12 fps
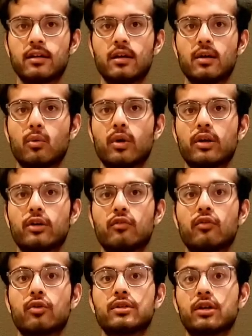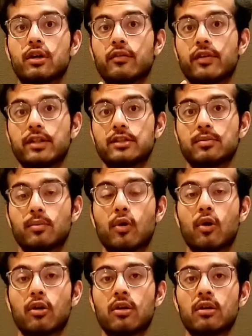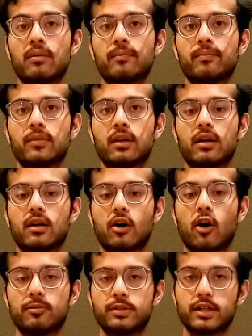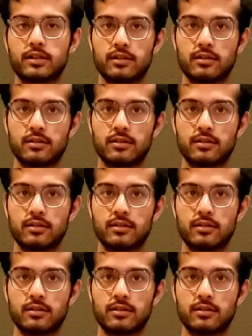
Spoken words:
when you're focusing on a very small object.